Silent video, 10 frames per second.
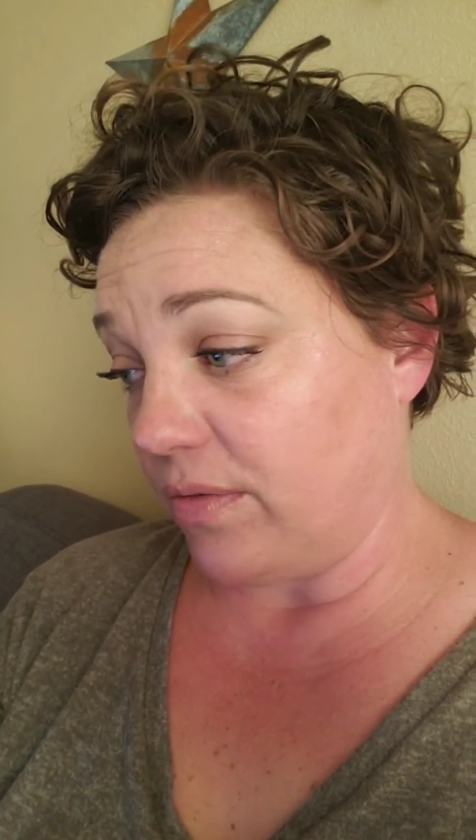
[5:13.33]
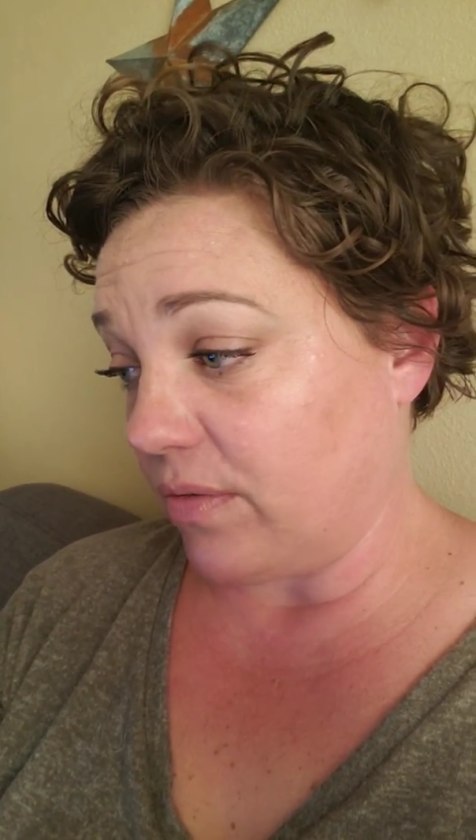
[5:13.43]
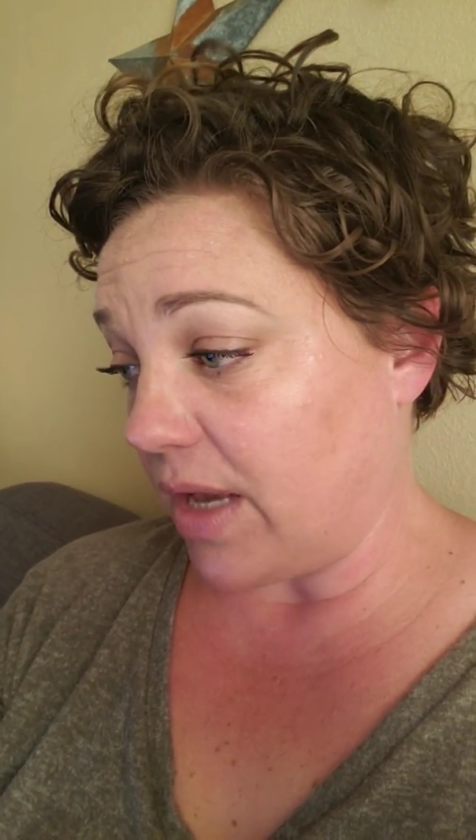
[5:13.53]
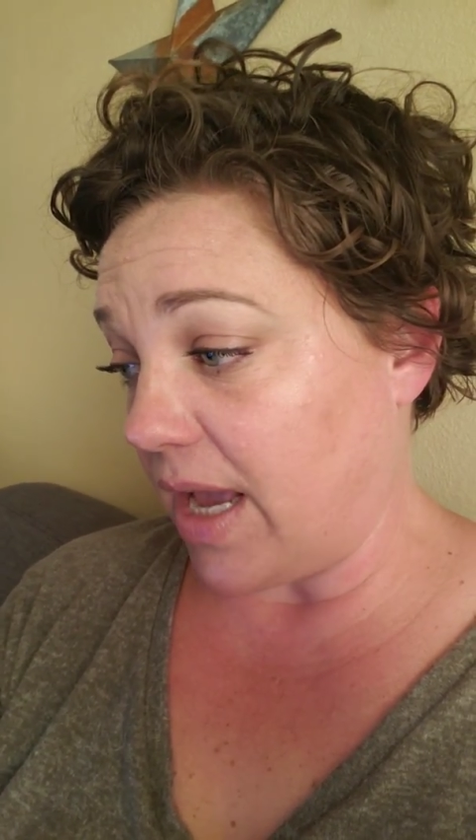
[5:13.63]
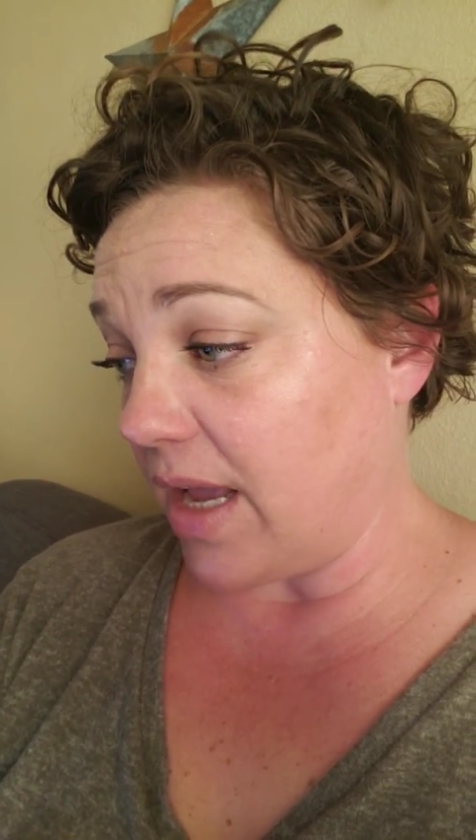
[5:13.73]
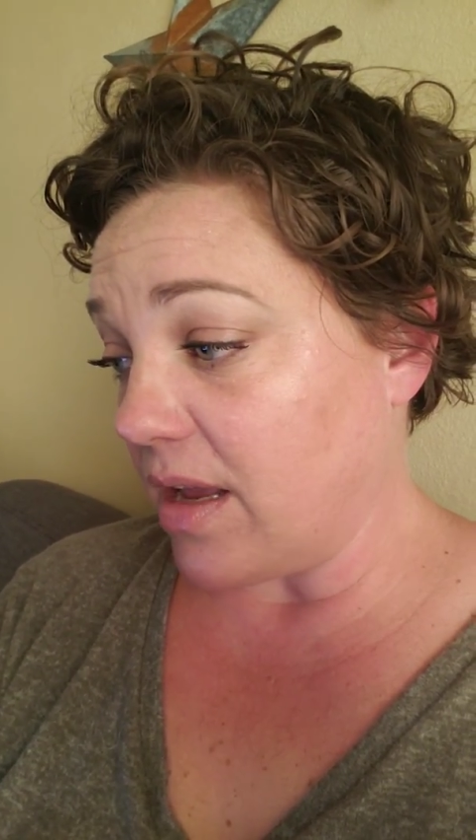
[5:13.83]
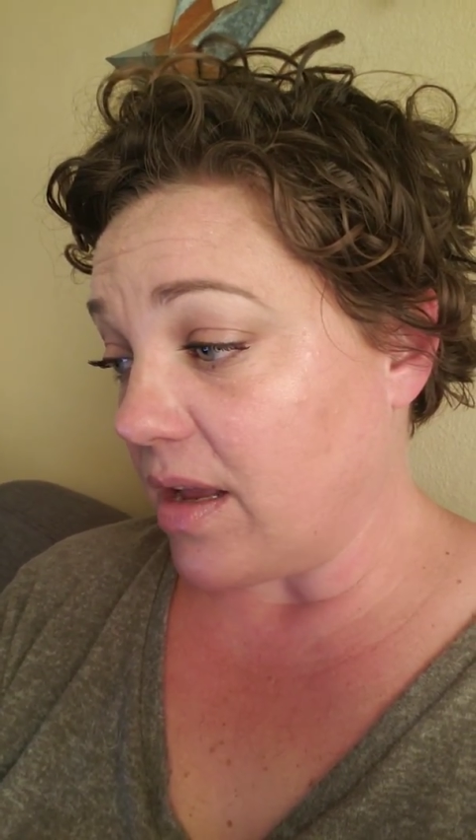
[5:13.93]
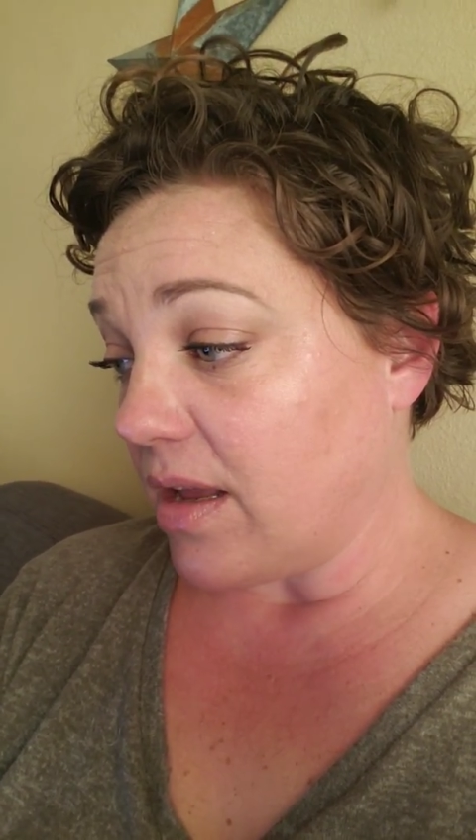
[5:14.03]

Okay.